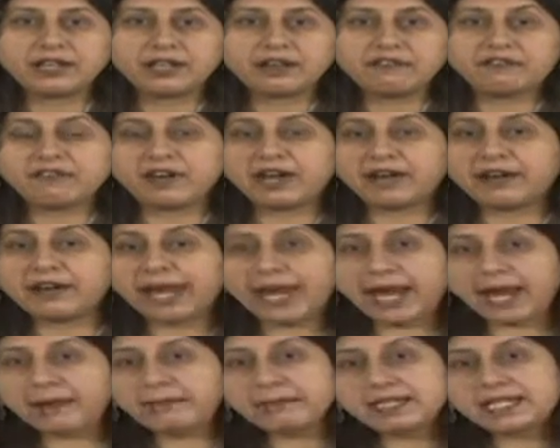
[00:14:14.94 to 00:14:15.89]
where
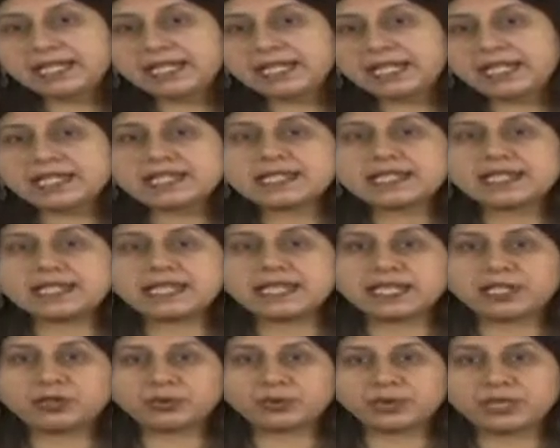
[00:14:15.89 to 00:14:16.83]
MD is
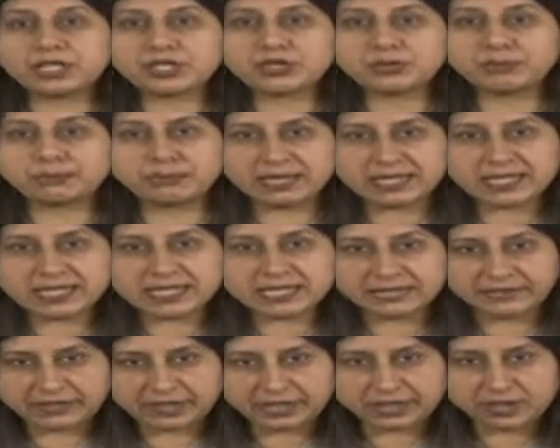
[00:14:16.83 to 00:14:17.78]
equal to mean
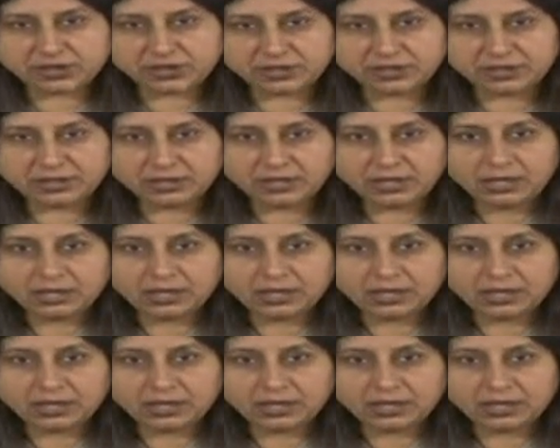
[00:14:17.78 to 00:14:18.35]
deviation,